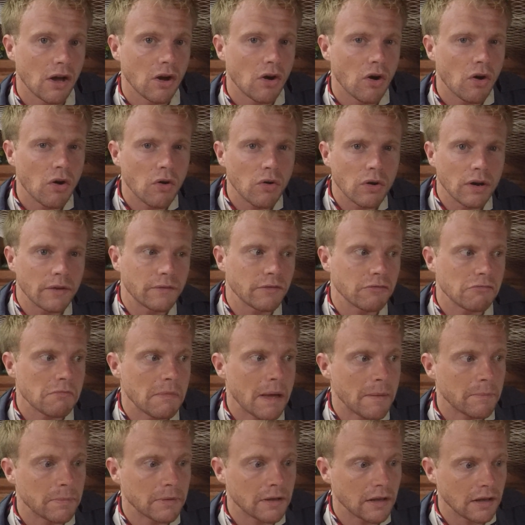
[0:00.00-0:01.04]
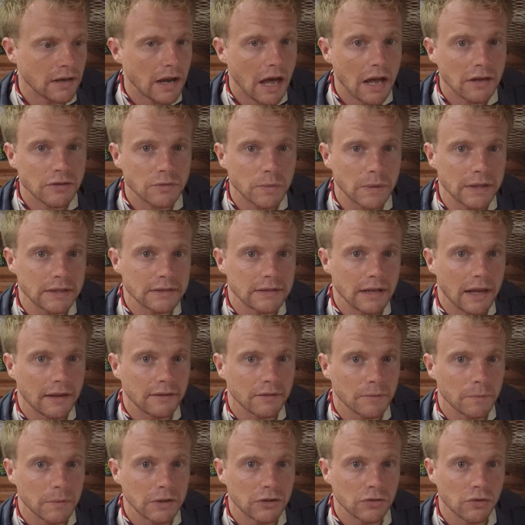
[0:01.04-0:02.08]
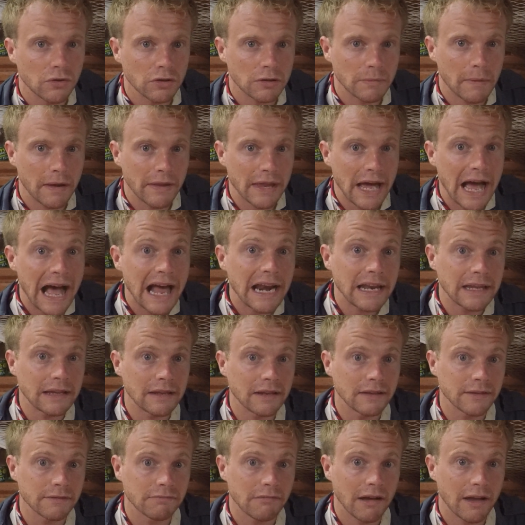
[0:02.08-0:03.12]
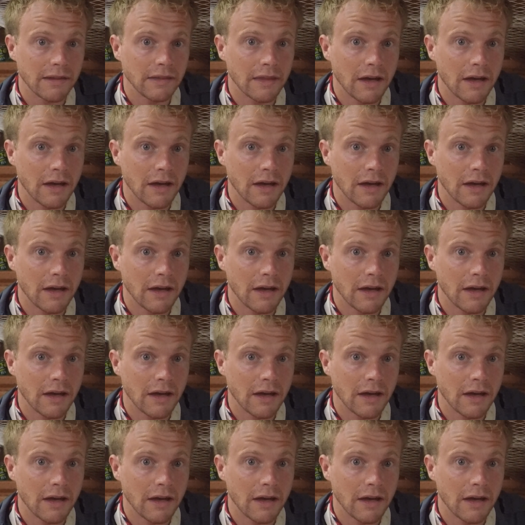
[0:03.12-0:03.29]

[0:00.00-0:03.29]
Haul, if you remember last week's lesson, we talked about the halyard, right?